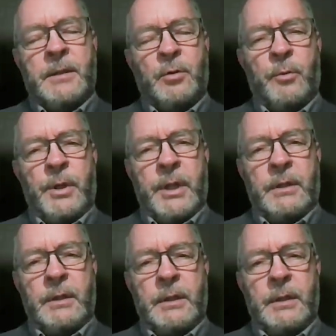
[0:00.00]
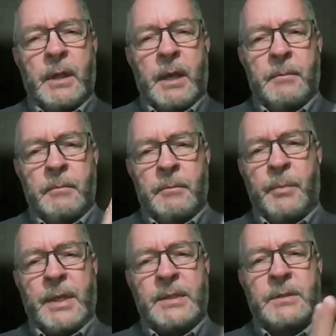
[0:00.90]
determining the
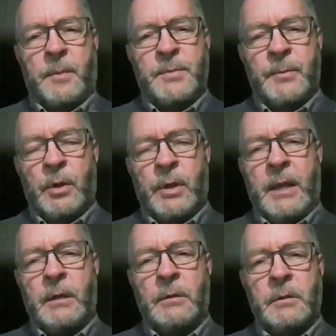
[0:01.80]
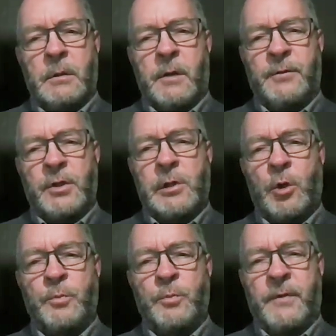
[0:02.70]
best optimal angle of the
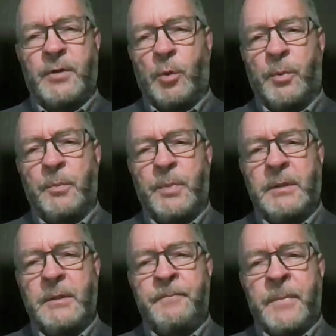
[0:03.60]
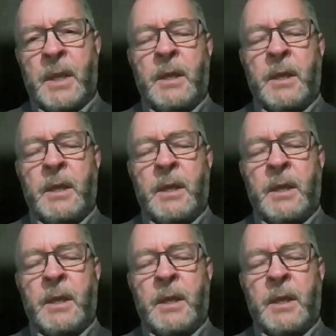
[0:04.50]
slopes of the open pit.